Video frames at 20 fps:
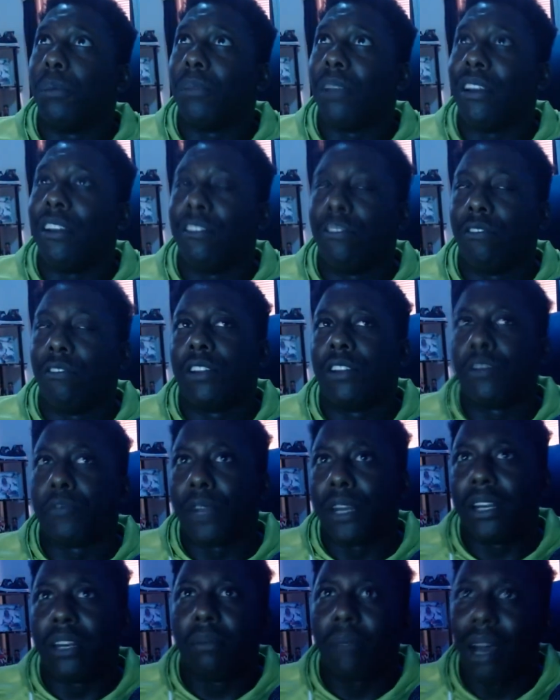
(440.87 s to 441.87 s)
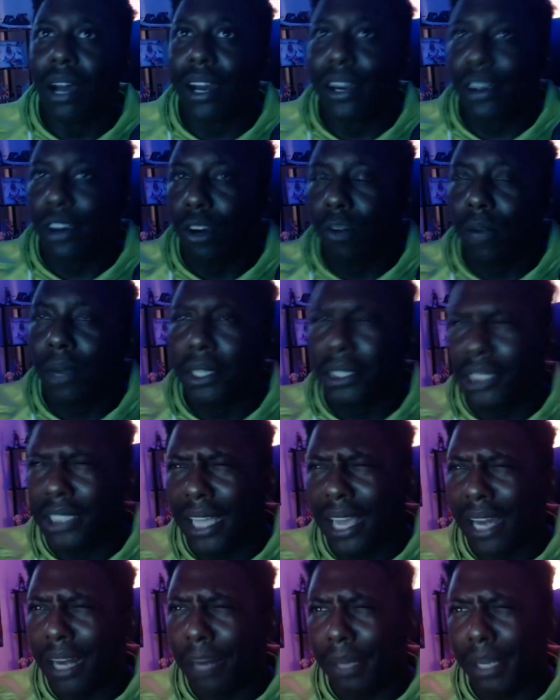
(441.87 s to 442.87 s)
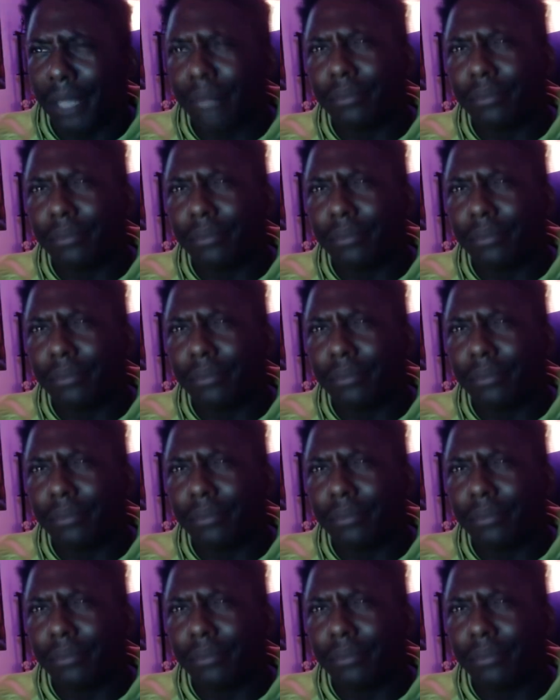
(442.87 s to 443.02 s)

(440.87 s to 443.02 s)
If we read the manga or watch the anime.